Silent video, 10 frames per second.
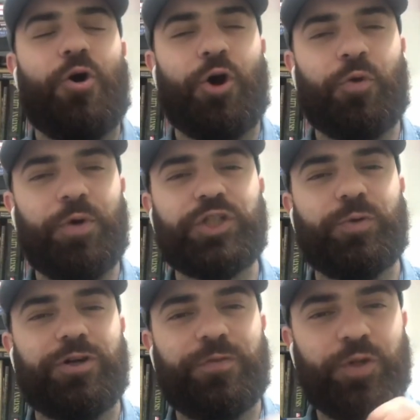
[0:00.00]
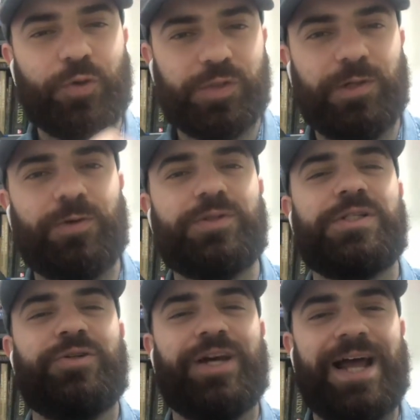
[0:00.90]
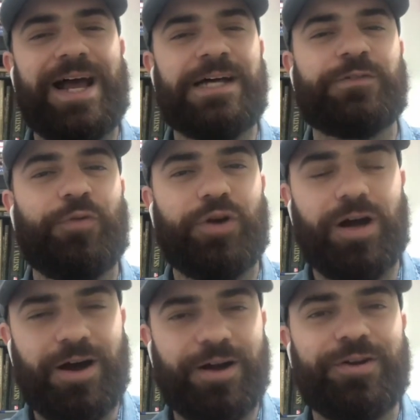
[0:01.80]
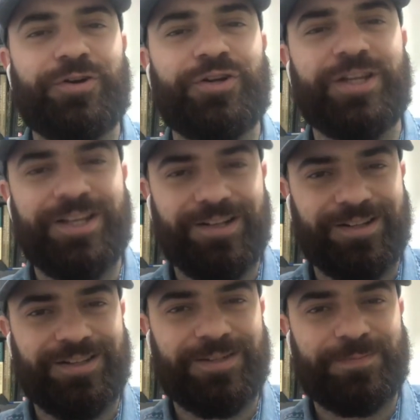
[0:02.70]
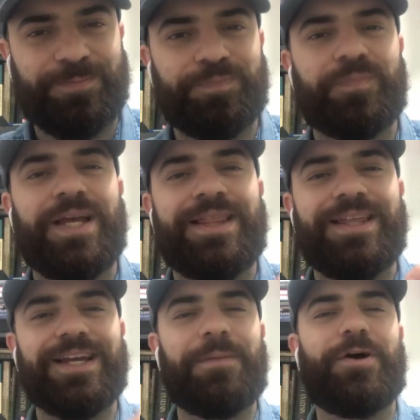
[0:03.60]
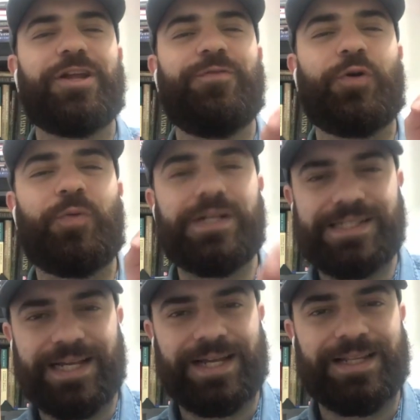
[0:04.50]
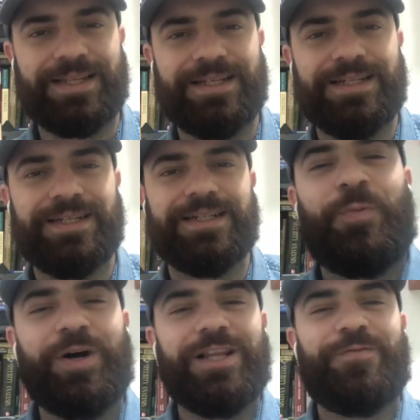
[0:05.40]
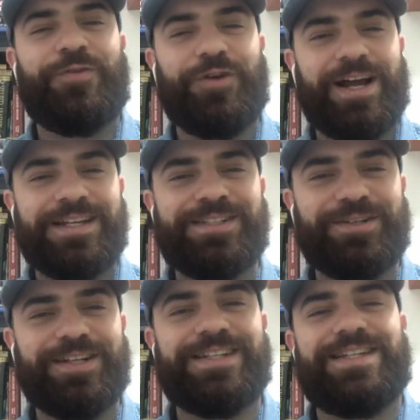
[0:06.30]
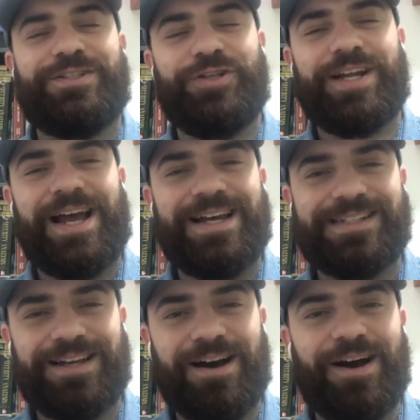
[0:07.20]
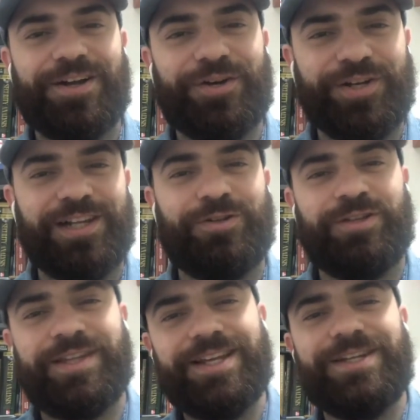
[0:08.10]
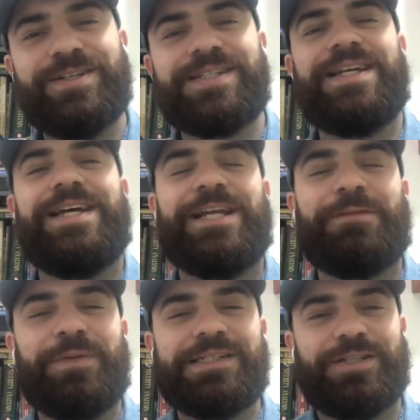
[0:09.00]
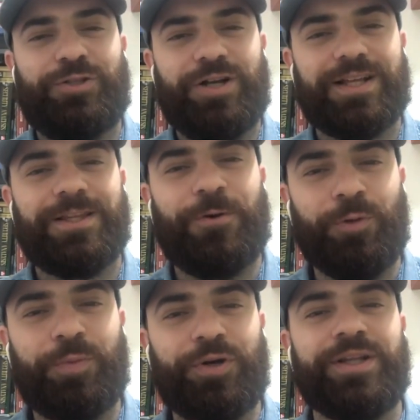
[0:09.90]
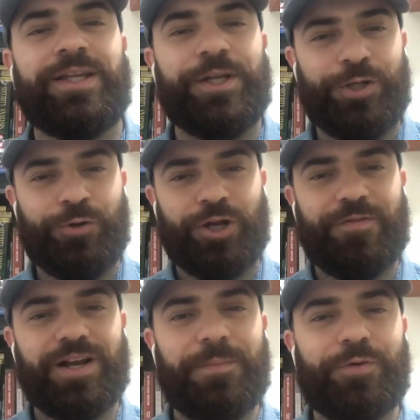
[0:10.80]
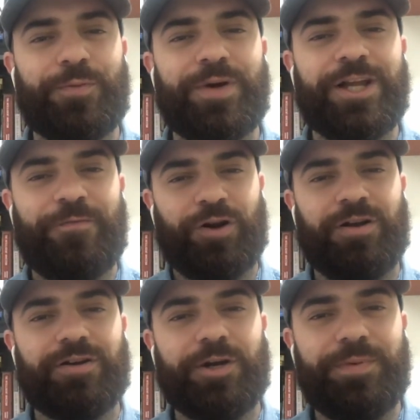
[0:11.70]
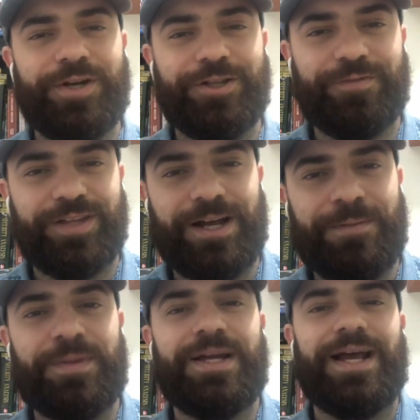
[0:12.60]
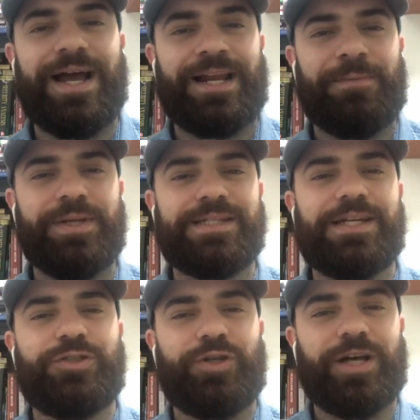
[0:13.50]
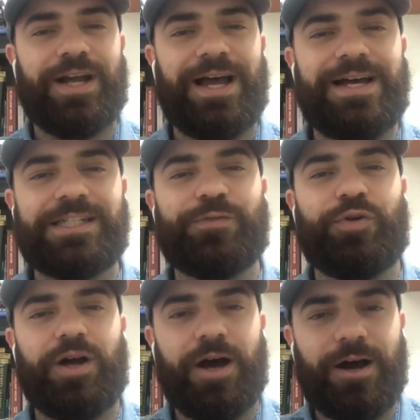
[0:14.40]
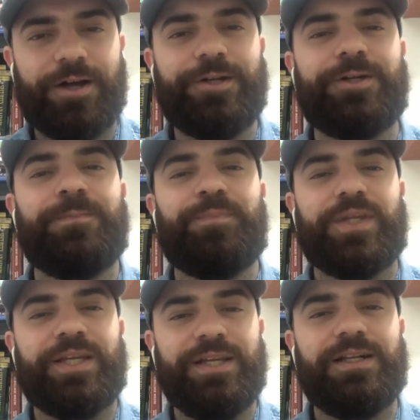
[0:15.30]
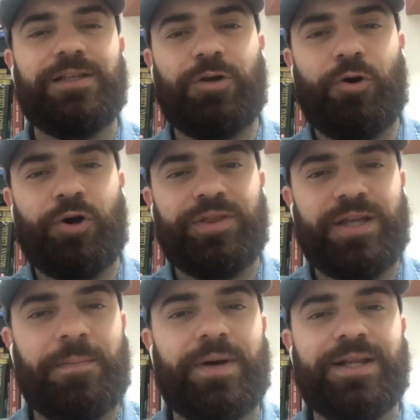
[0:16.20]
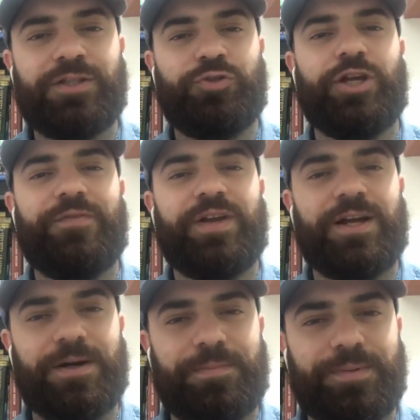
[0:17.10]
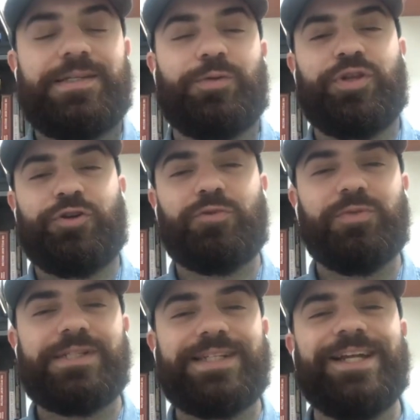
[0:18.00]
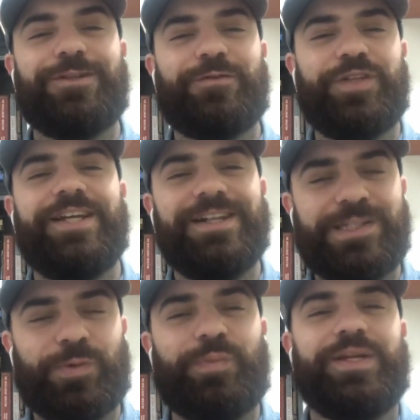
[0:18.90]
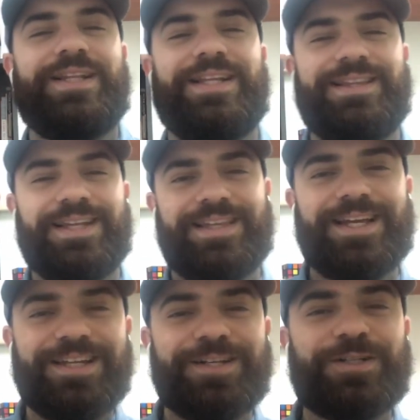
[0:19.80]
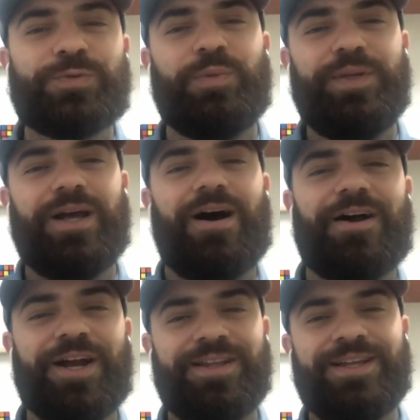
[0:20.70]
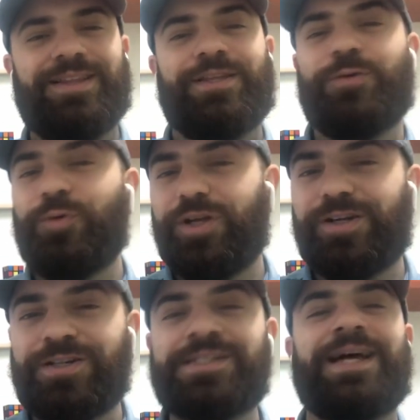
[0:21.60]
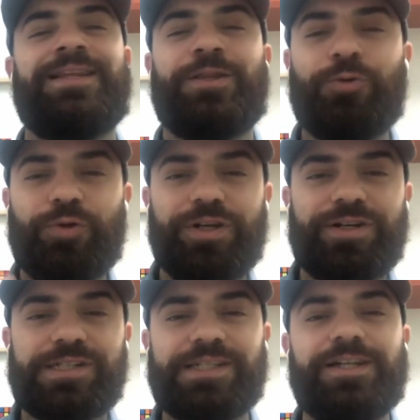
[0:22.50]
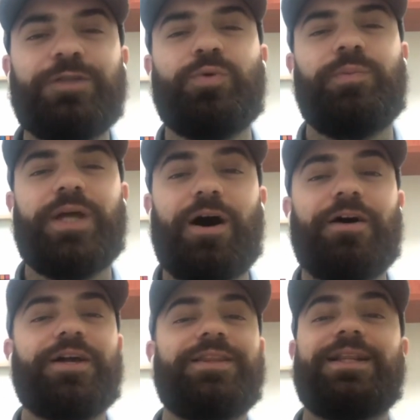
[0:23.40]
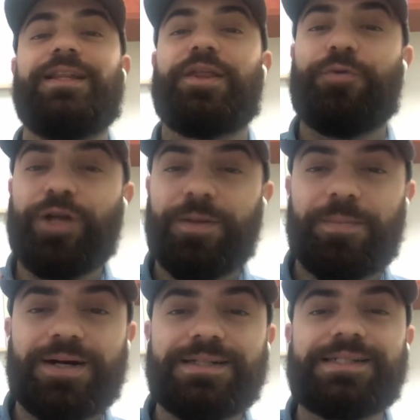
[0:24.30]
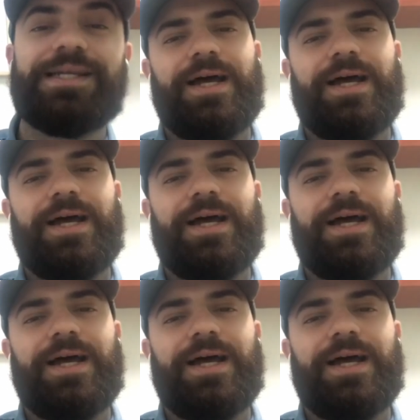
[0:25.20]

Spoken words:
on which one of those loans you're gonna ask for a higher yield? Think about it for 1 second. Well, if your answer is that you're gonna ask a higher yield on the 10 years, it means that you got the whole point. You're giving up your money for a longer period of time, and it means that you're gonna ask for a higher yield on the money that you're giving up. So the normal state of the yields would be that the 10 years will be higher than the 2 years, and the 2 years yield will be higher than the 3 months,